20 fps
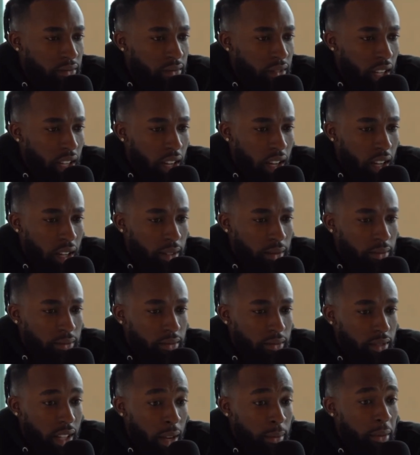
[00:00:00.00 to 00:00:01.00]
I
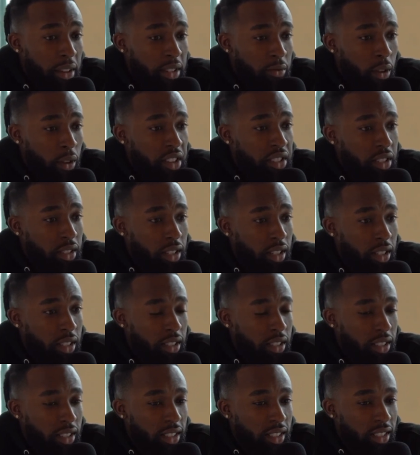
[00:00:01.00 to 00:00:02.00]
remember I was watching
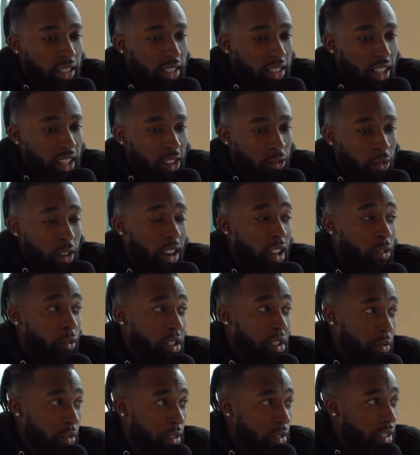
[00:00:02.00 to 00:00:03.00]
a Roddy
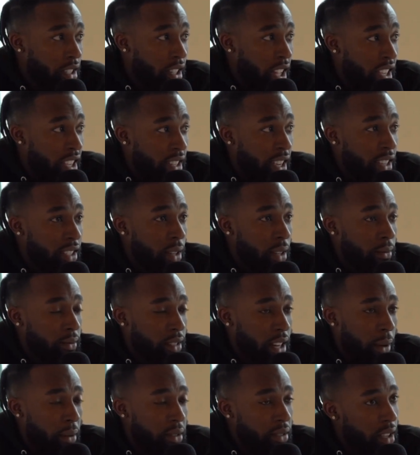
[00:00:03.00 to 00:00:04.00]
Ricch one. He said something,
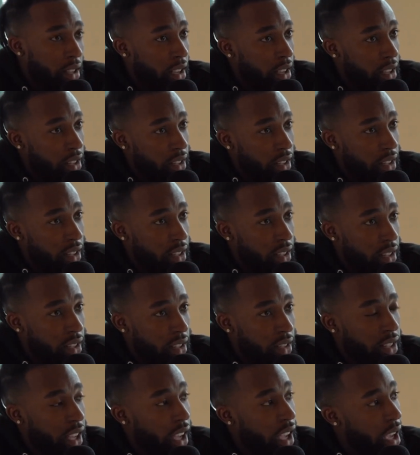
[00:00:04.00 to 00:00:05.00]
and I was like,
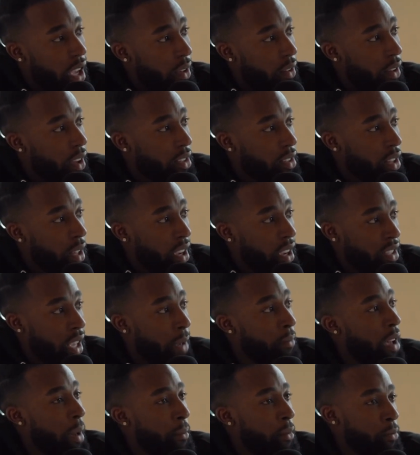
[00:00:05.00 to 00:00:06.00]
damn, like that, because
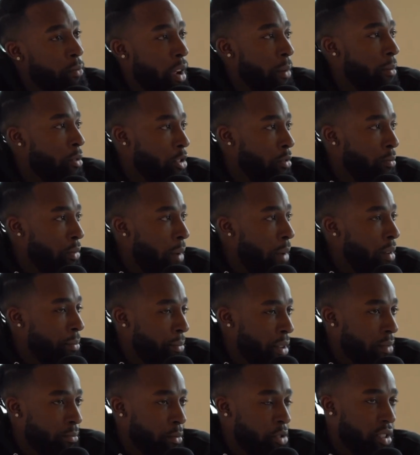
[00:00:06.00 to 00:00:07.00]
I'm a
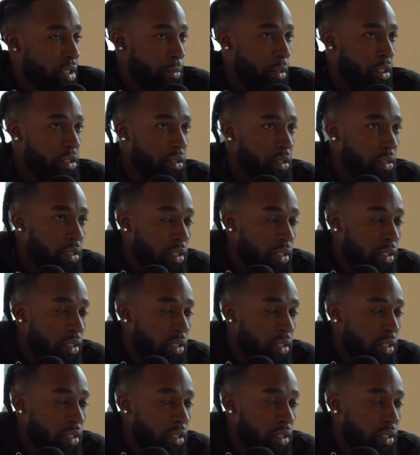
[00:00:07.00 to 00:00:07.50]
big music person.